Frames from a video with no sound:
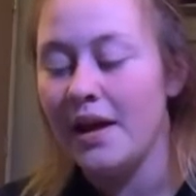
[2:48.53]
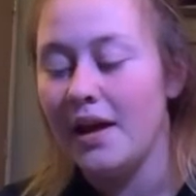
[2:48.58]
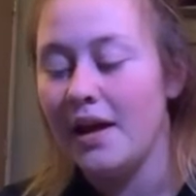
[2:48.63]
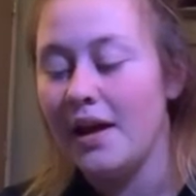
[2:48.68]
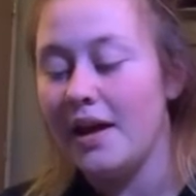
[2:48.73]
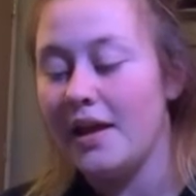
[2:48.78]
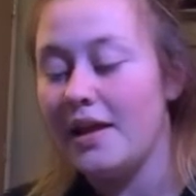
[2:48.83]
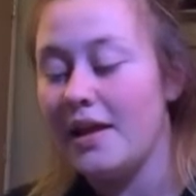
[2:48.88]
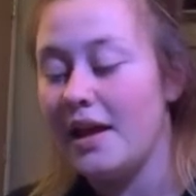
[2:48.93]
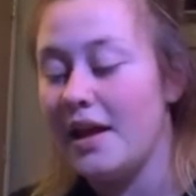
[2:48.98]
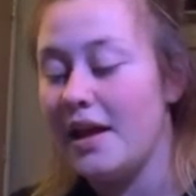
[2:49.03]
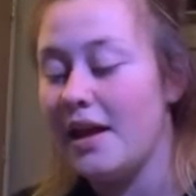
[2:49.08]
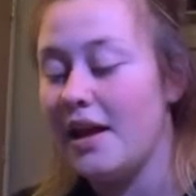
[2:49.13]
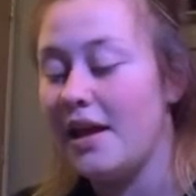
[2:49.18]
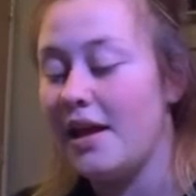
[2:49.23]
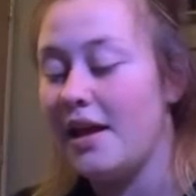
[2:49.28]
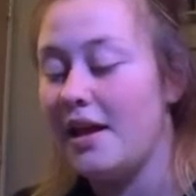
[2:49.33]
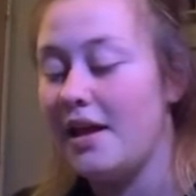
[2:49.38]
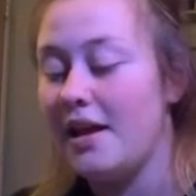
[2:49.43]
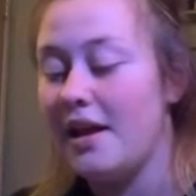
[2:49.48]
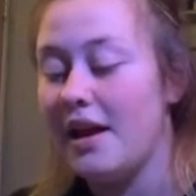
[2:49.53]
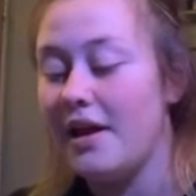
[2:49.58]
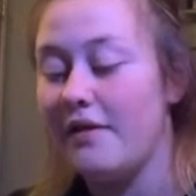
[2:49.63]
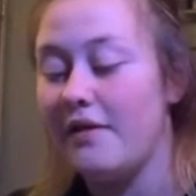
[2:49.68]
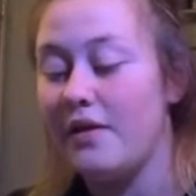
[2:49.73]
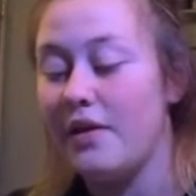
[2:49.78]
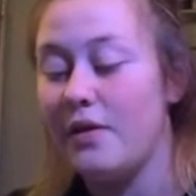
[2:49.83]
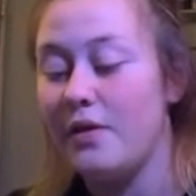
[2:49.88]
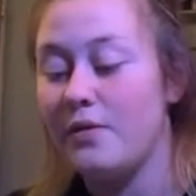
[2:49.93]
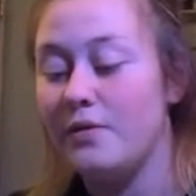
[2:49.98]
And then
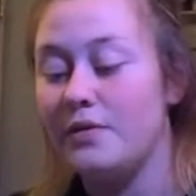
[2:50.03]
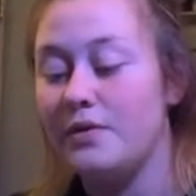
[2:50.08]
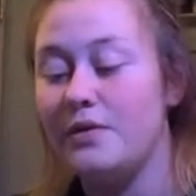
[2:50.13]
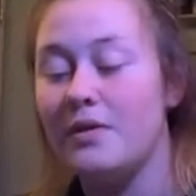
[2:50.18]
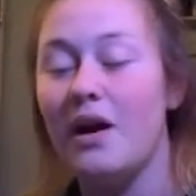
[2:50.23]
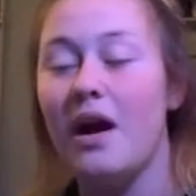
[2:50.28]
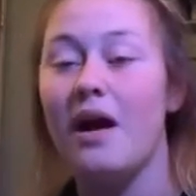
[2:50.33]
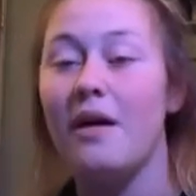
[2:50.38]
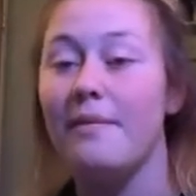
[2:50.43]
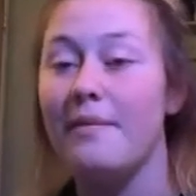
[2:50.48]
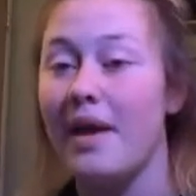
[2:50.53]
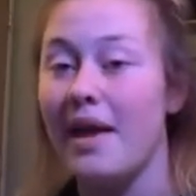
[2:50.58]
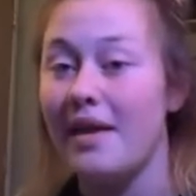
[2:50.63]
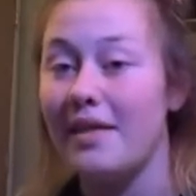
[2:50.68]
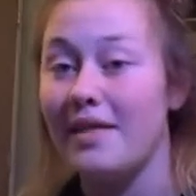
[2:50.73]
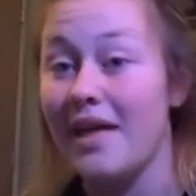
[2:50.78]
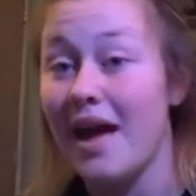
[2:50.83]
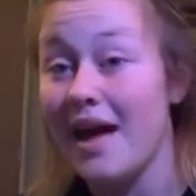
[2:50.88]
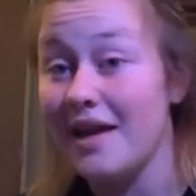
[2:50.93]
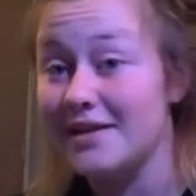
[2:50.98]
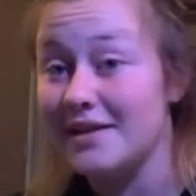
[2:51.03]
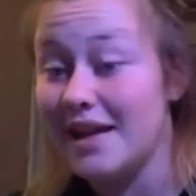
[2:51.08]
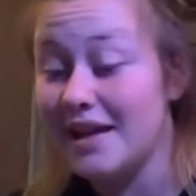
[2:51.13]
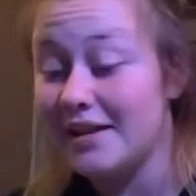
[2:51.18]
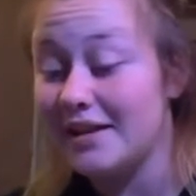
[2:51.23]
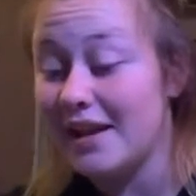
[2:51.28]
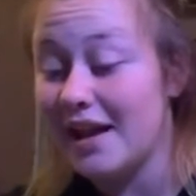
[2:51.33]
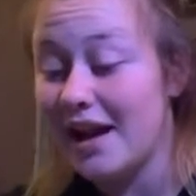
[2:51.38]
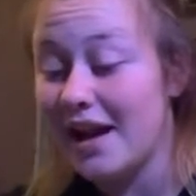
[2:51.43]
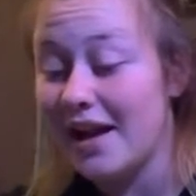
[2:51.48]
if you do not make that
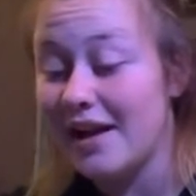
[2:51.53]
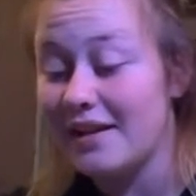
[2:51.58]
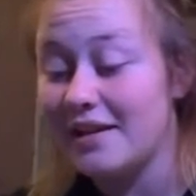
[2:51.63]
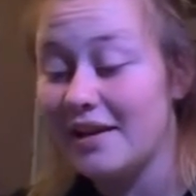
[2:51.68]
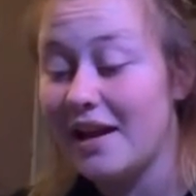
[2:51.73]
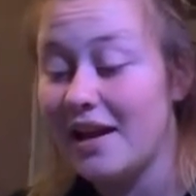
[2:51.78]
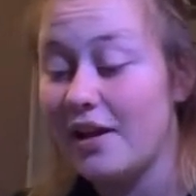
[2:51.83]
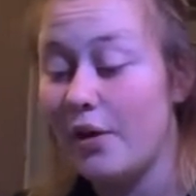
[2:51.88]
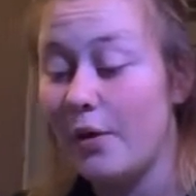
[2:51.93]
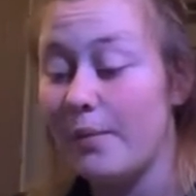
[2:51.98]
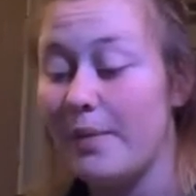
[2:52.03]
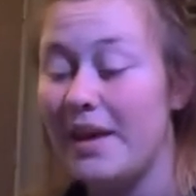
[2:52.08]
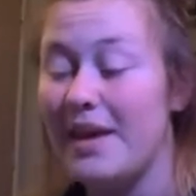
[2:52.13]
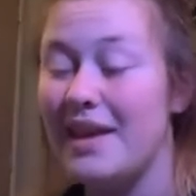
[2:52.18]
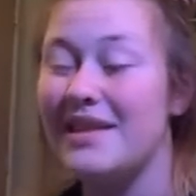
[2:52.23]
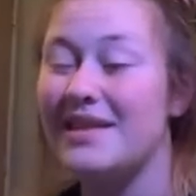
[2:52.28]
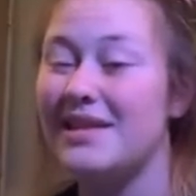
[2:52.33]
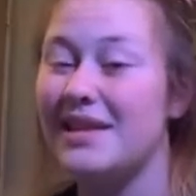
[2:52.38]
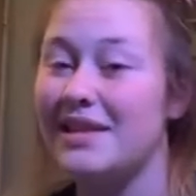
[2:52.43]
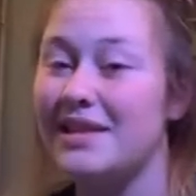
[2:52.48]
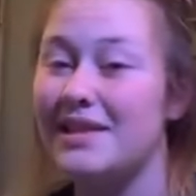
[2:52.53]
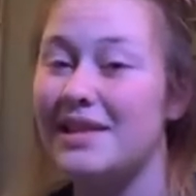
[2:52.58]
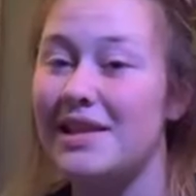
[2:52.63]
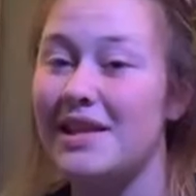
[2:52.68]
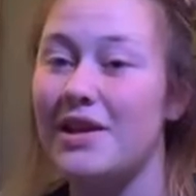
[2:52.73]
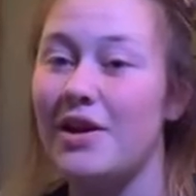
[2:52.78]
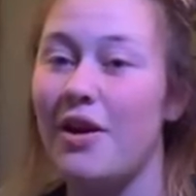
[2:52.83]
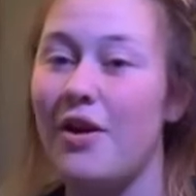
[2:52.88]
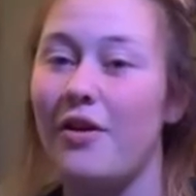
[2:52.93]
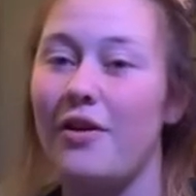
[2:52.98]
deadline, it'll be
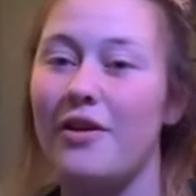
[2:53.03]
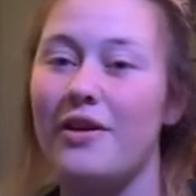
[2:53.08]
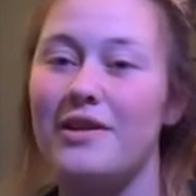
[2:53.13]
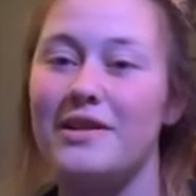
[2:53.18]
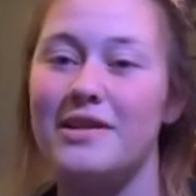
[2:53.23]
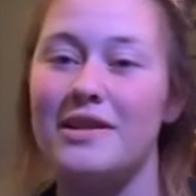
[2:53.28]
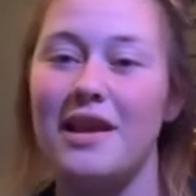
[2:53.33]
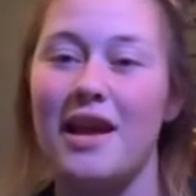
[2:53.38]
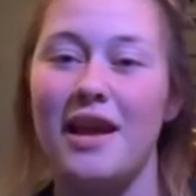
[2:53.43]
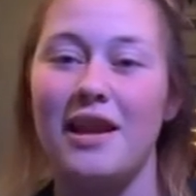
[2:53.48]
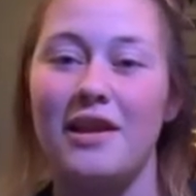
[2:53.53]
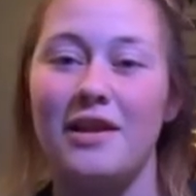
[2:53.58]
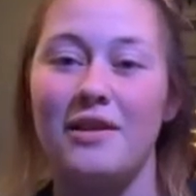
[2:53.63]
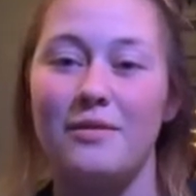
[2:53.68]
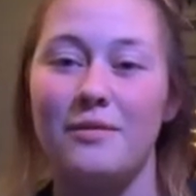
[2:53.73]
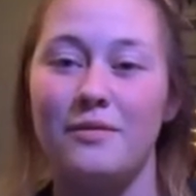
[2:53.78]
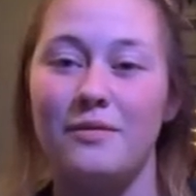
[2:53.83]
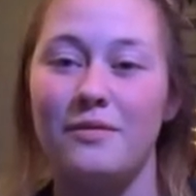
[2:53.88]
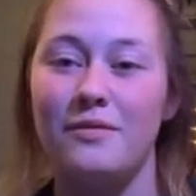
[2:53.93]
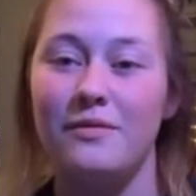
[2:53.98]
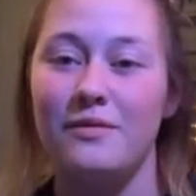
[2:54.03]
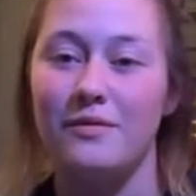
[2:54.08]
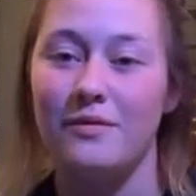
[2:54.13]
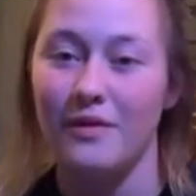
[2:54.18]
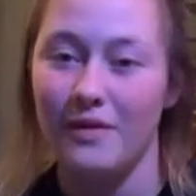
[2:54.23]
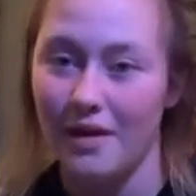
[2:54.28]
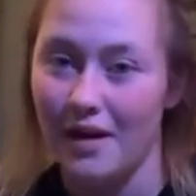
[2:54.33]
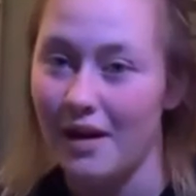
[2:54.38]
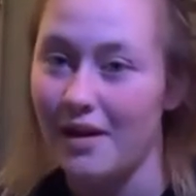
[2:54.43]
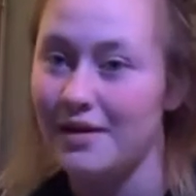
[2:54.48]
$60 and you
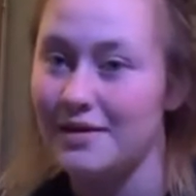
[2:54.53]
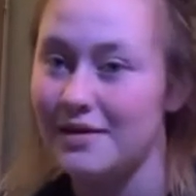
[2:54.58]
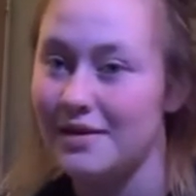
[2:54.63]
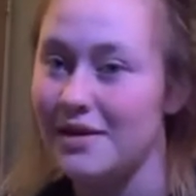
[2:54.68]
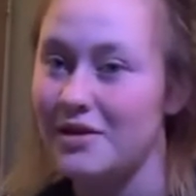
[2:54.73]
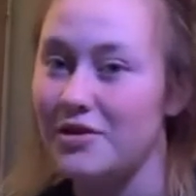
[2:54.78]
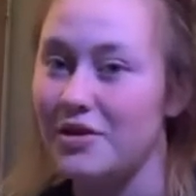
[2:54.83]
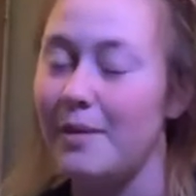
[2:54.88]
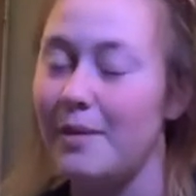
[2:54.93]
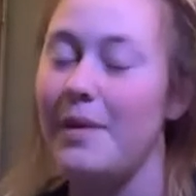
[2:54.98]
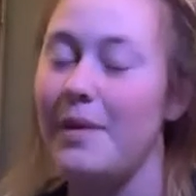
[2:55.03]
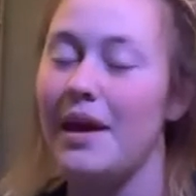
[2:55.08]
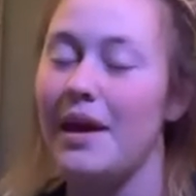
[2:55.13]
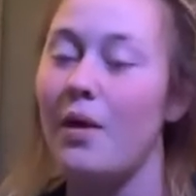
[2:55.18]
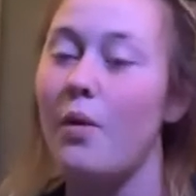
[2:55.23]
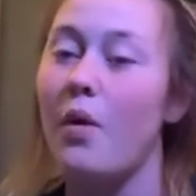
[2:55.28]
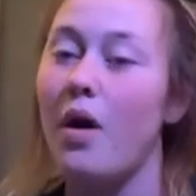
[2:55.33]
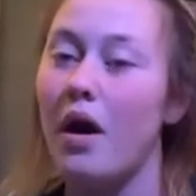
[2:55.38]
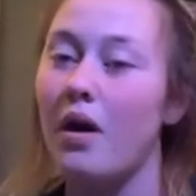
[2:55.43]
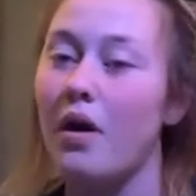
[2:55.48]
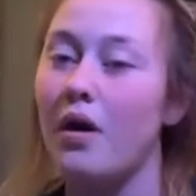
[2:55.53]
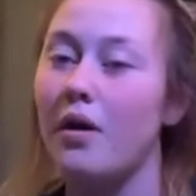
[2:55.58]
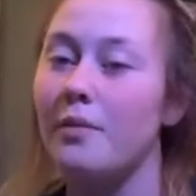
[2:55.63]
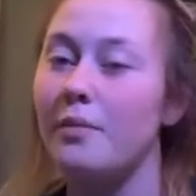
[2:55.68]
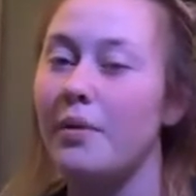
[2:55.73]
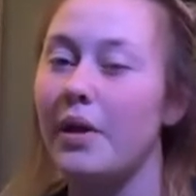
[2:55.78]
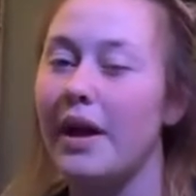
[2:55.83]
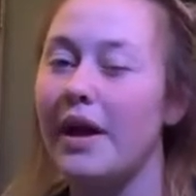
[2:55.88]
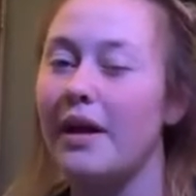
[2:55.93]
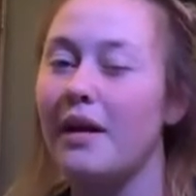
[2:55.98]
essentially be a walk-on
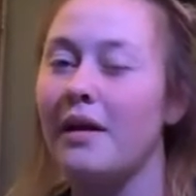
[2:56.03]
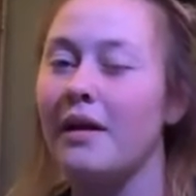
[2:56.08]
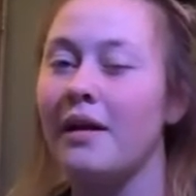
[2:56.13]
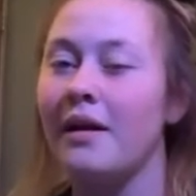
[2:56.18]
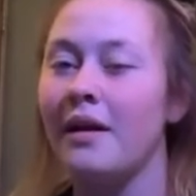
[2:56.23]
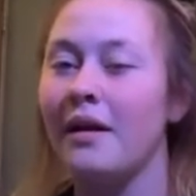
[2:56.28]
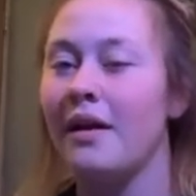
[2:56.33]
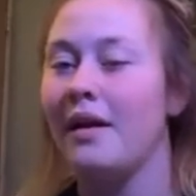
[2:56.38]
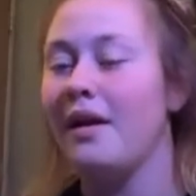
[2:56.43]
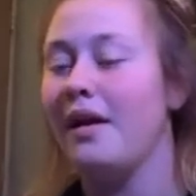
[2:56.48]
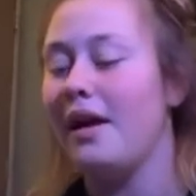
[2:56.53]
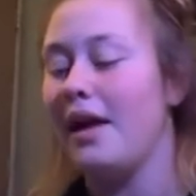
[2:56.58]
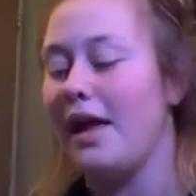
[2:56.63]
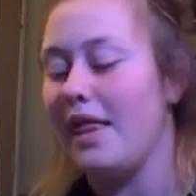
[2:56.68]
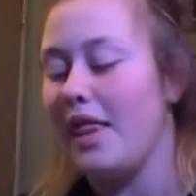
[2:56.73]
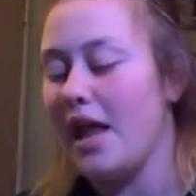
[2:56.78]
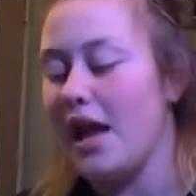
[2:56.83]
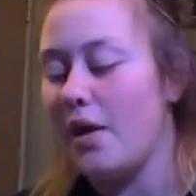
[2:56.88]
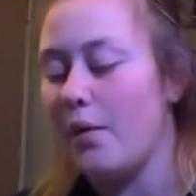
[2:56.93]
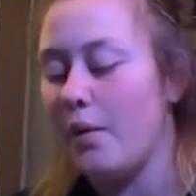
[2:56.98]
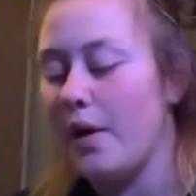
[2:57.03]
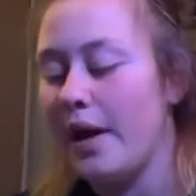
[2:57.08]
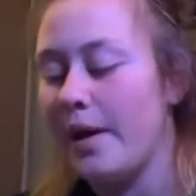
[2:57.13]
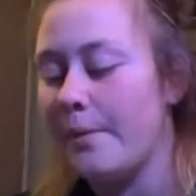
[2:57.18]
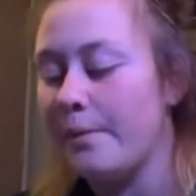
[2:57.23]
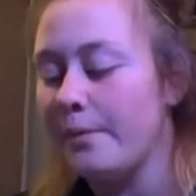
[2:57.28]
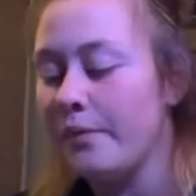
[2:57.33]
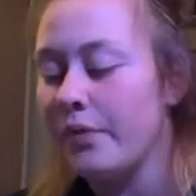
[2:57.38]
player in that way.